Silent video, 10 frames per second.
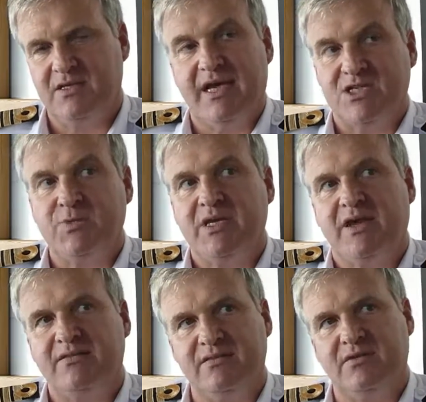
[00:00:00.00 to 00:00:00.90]
Yes, we
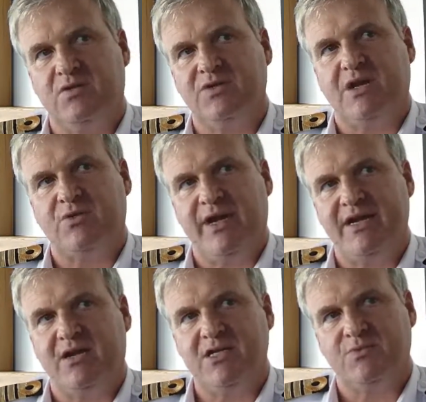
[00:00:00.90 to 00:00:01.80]
get on our
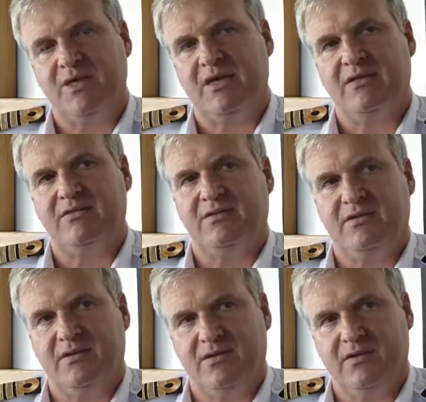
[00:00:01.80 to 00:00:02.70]
radars. We get
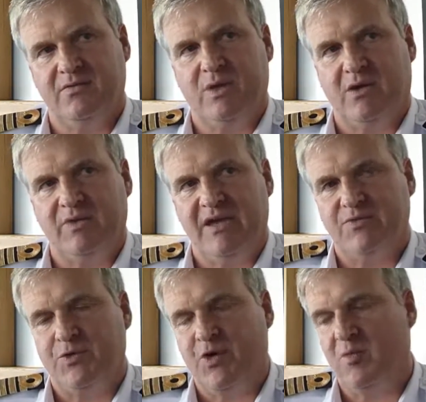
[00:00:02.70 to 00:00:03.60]
we have
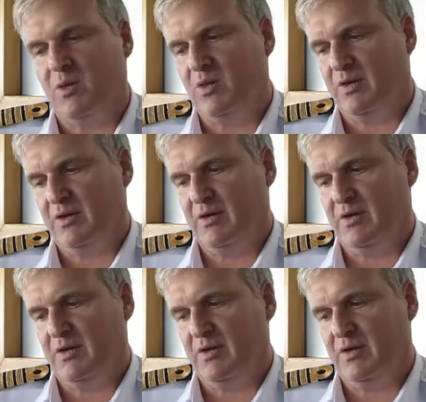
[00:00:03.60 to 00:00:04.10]
the normal